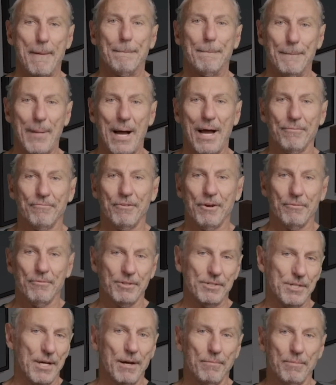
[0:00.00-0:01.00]
My
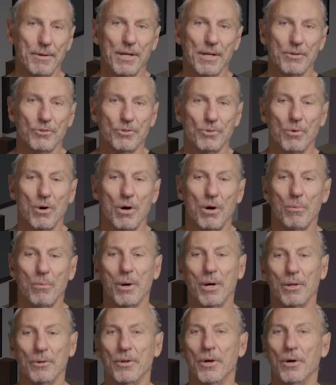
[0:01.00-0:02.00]
favorite topic, as you all
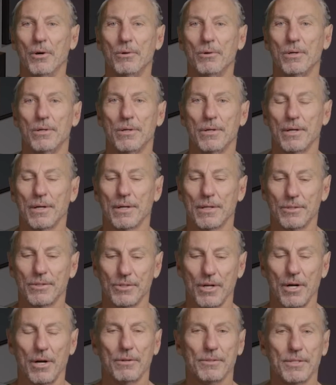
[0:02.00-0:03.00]
well know, because
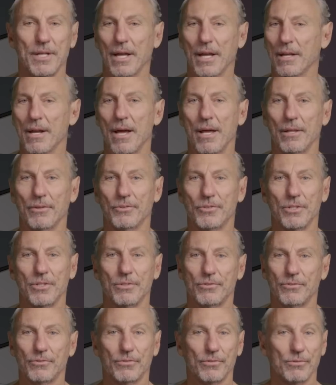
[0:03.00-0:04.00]
our
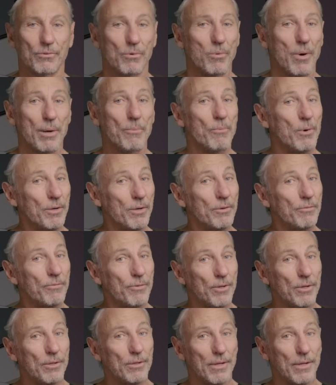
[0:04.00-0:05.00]
technology's quite
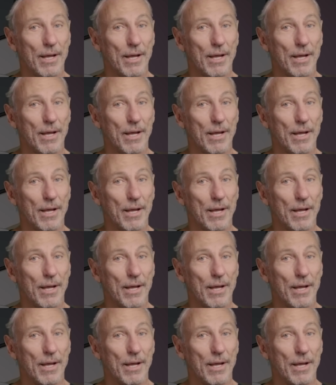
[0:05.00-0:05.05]
wonderful.